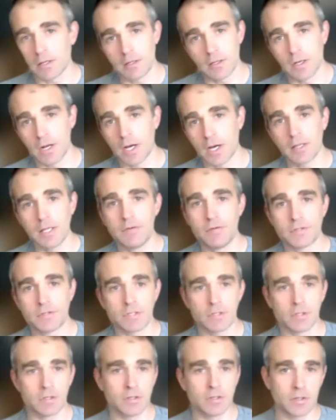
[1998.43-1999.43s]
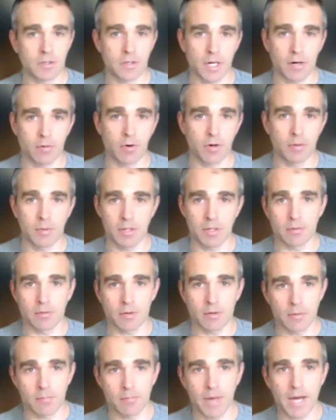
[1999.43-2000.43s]
I'd leave it to, I don't want to be
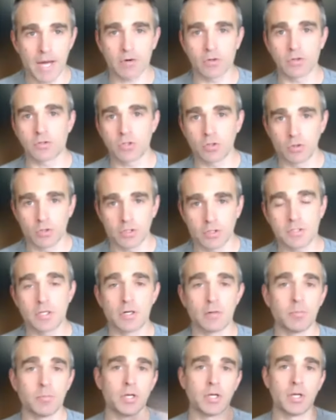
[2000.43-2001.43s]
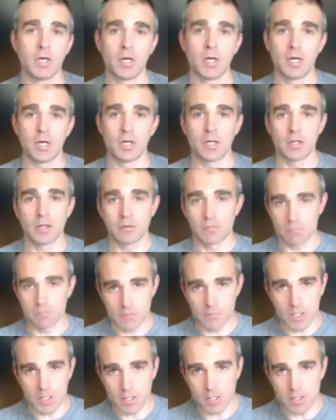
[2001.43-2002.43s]
a macro tourist here, but
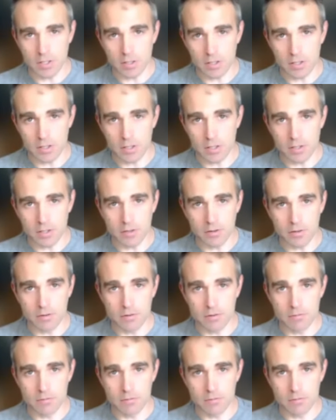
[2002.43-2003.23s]
the